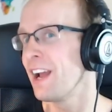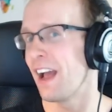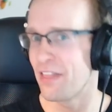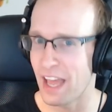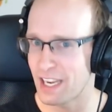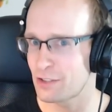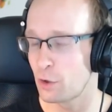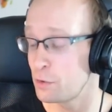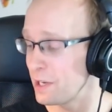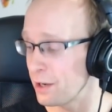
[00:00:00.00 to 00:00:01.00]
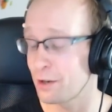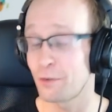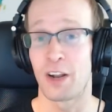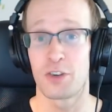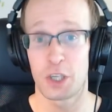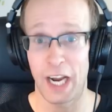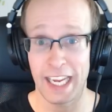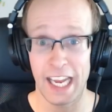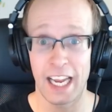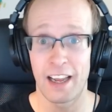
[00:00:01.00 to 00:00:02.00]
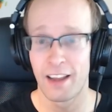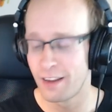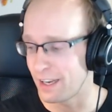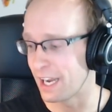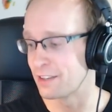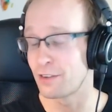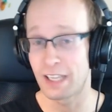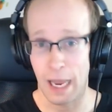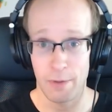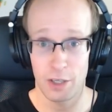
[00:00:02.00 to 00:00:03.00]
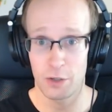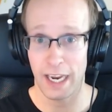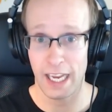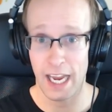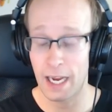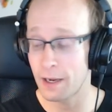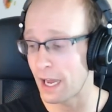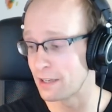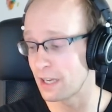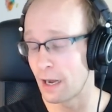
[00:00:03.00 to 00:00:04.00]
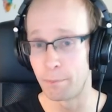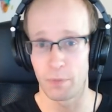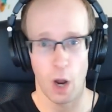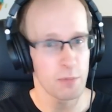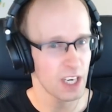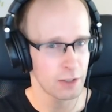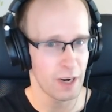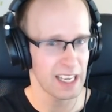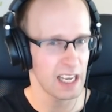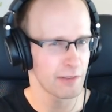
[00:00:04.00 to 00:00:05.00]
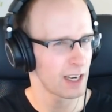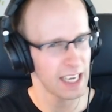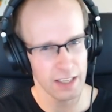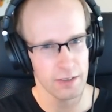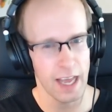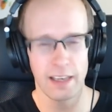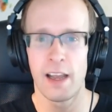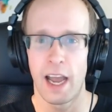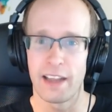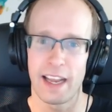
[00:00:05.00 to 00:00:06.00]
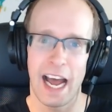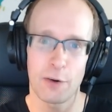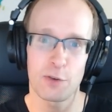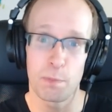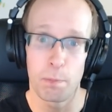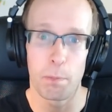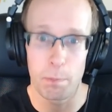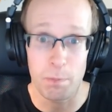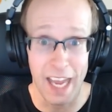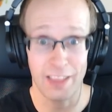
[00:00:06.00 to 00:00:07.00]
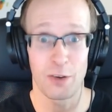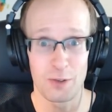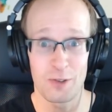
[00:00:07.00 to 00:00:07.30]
And then there's going to be a lot around tracking and camera tracking and object tracking if I get to that. And then how to get those two